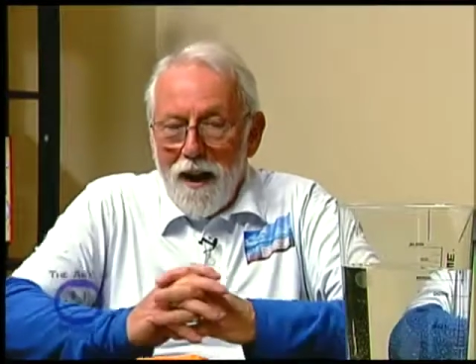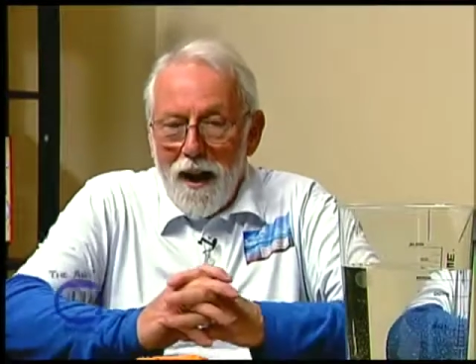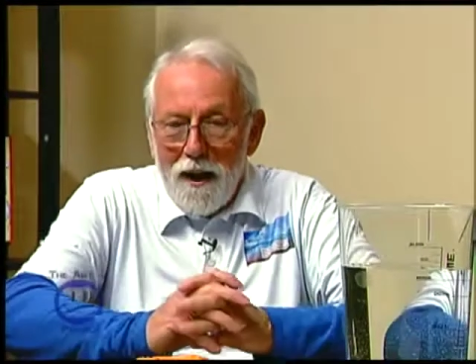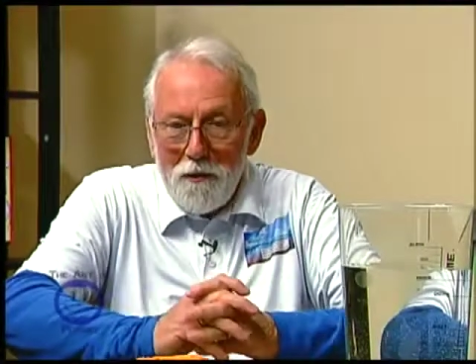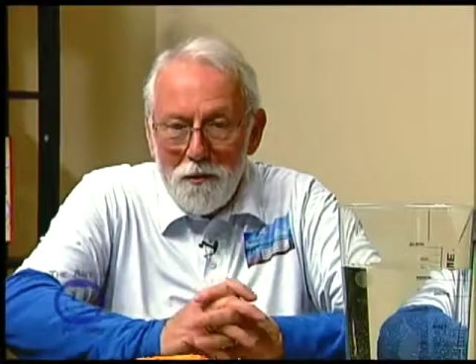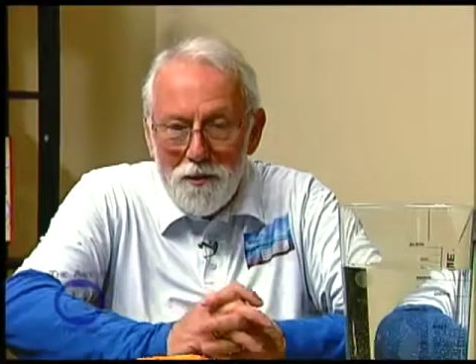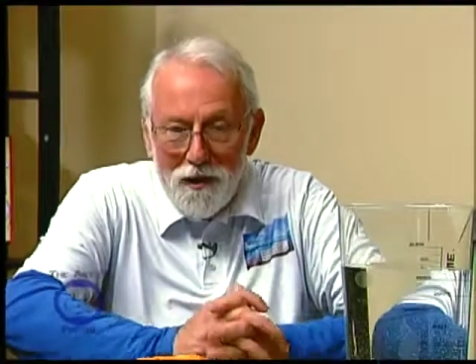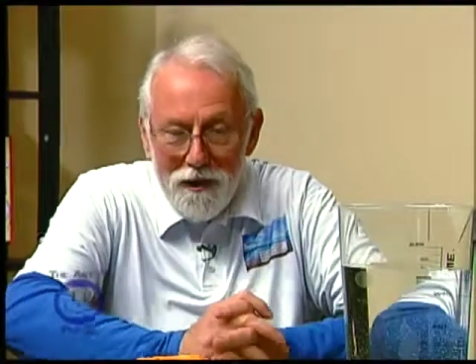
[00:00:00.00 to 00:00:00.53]
I
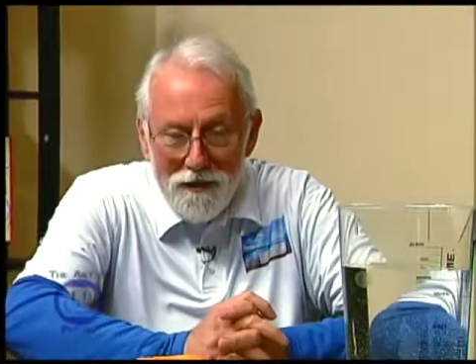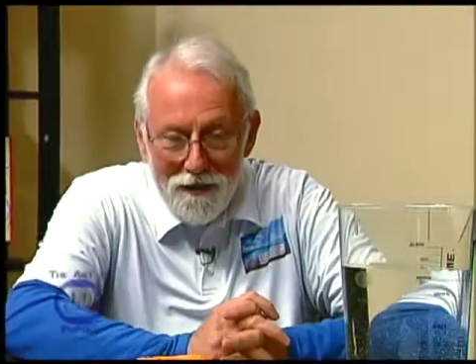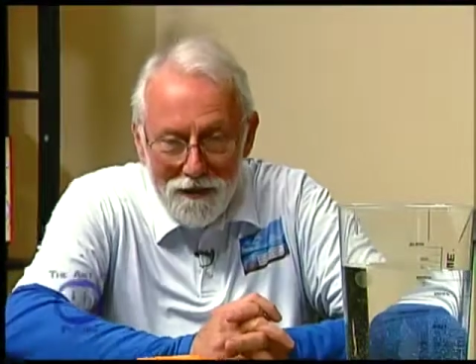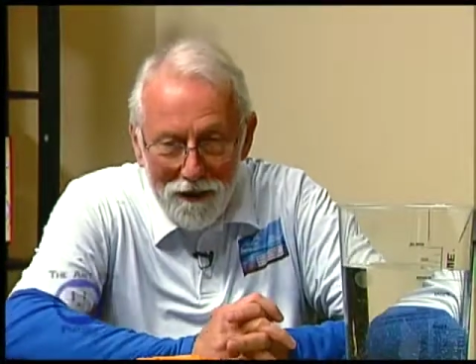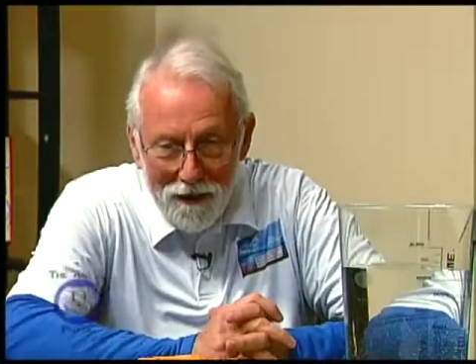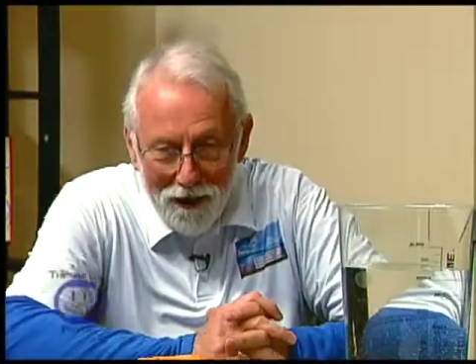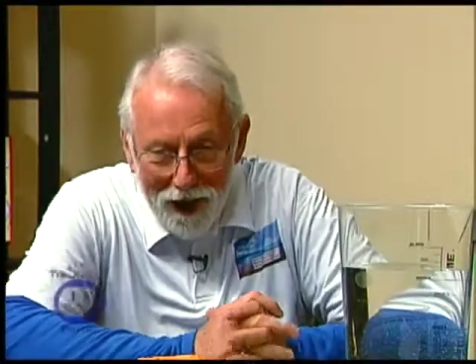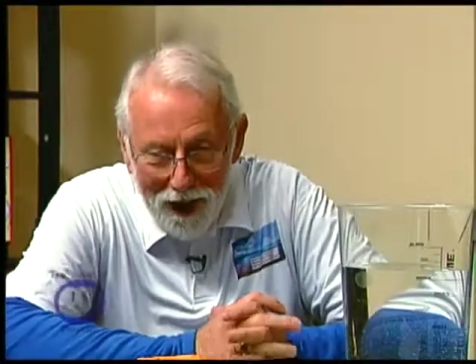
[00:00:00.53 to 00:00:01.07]
always like to
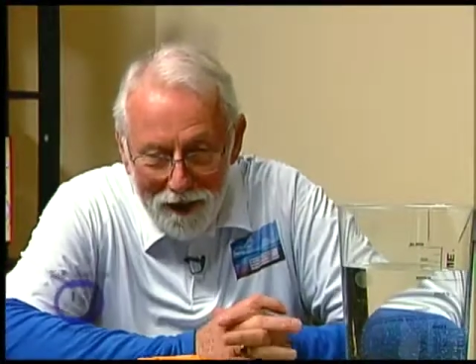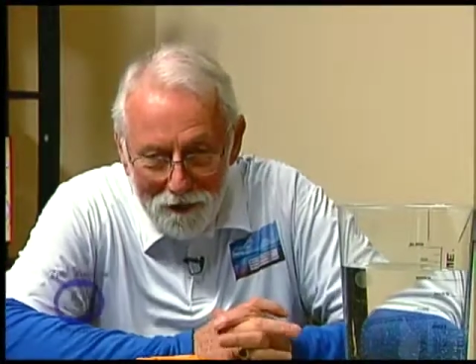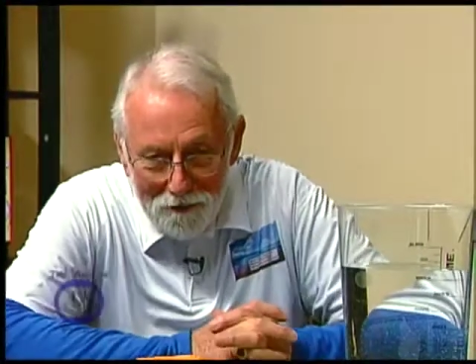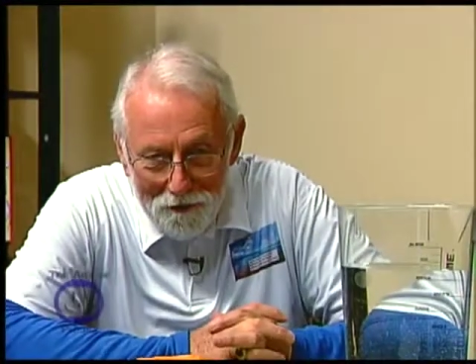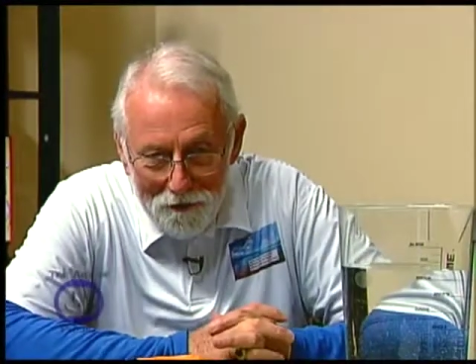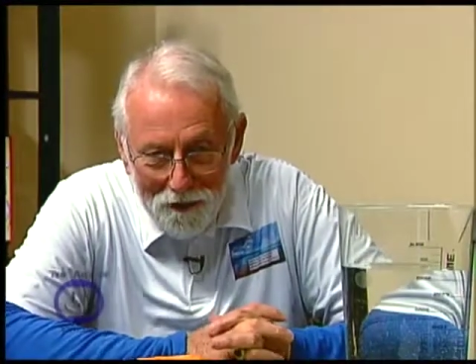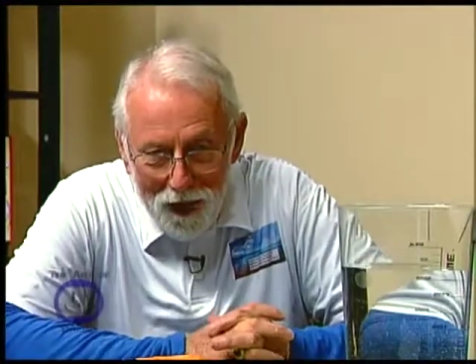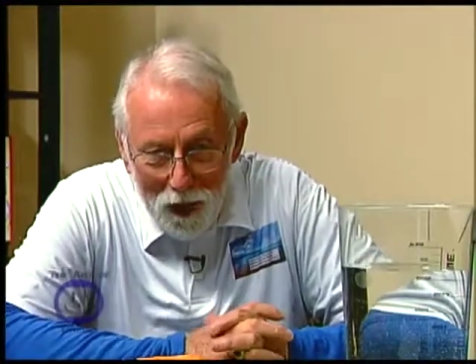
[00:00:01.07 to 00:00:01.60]
have
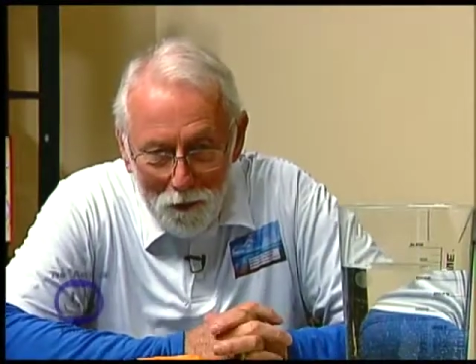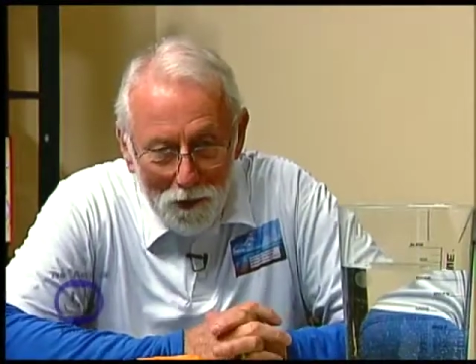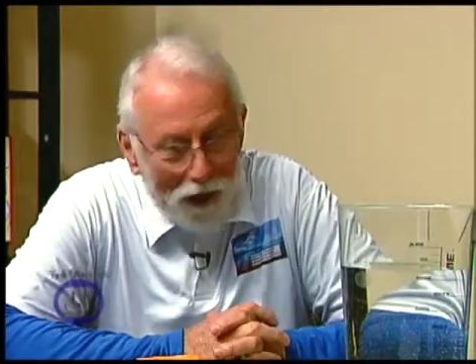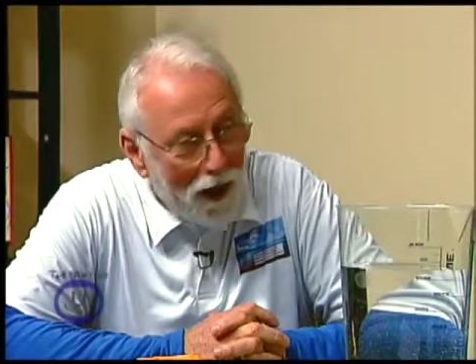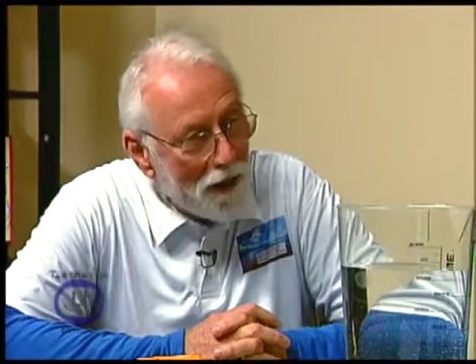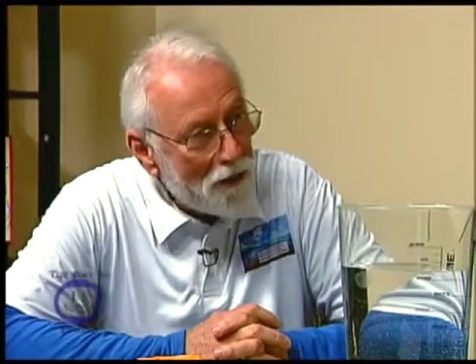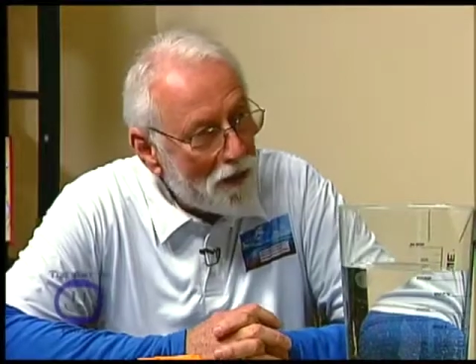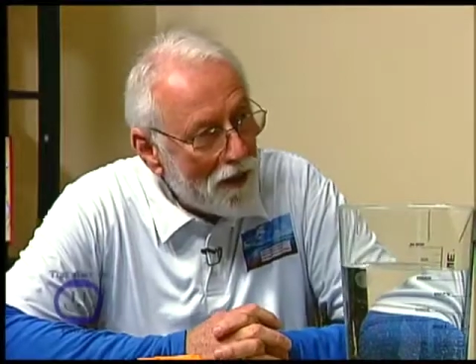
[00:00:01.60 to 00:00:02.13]
Albert
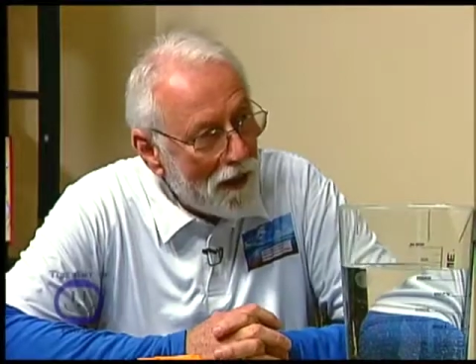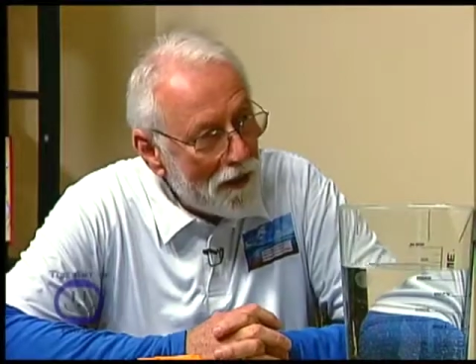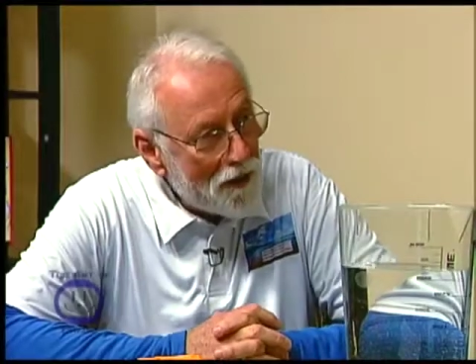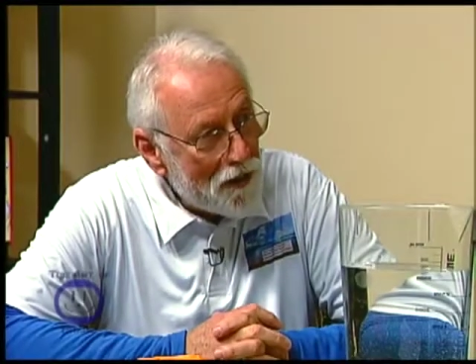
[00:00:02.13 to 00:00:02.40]
Einstein